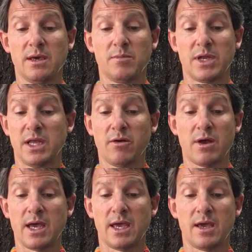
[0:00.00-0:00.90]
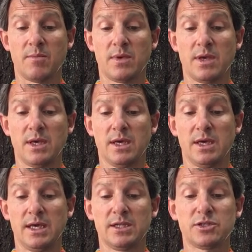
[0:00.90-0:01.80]
but here I am.
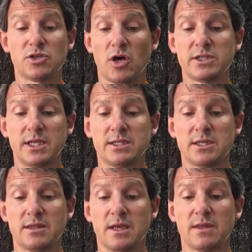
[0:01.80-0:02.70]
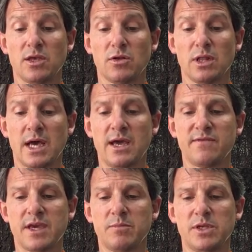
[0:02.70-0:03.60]
It's daunting to think that your
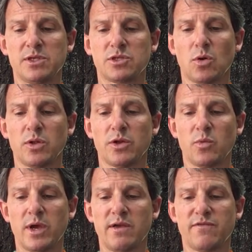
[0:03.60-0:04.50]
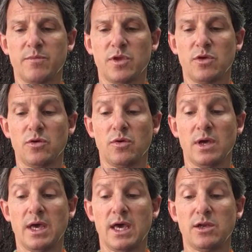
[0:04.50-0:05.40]
life can be stolen away from you
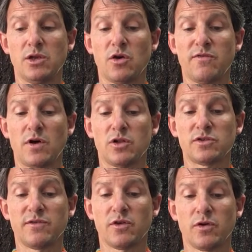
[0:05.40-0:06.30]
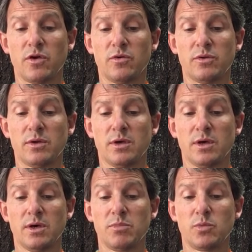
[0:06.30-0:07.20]
at no fault of your own,
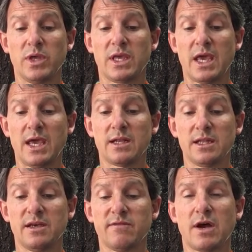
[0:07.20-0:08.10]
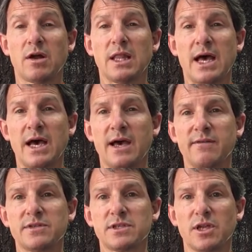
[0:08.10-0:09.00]
but we can't live our
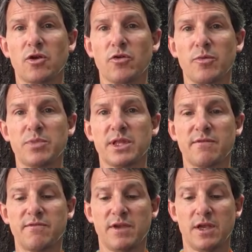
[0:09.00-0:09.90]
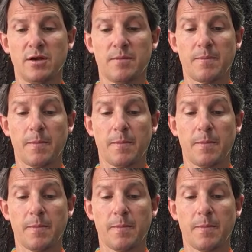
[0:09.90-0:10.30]
lives in crippling fear.